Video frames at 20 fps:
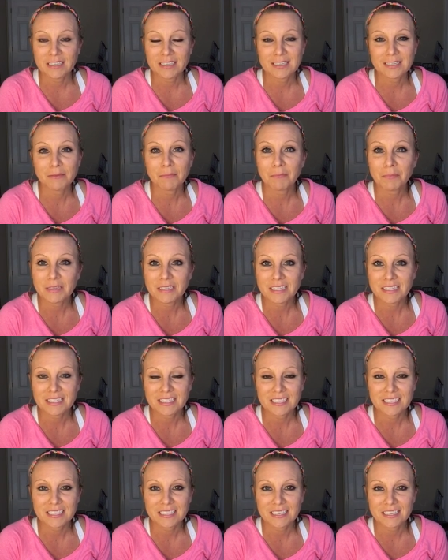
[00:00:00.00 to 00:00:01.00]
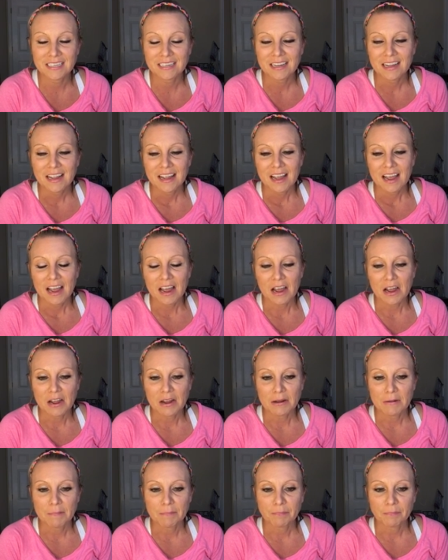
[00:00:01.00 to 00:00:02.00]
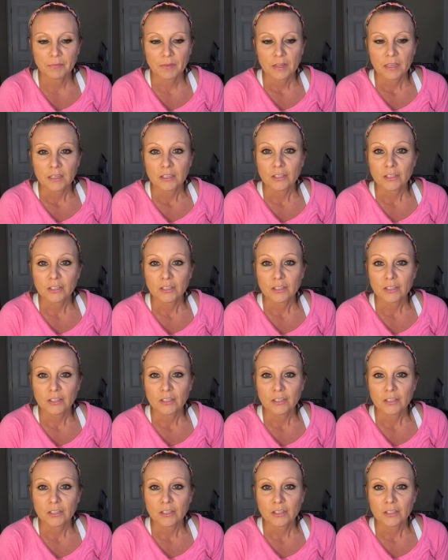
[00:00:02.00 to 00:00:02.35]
This is a busy season, um,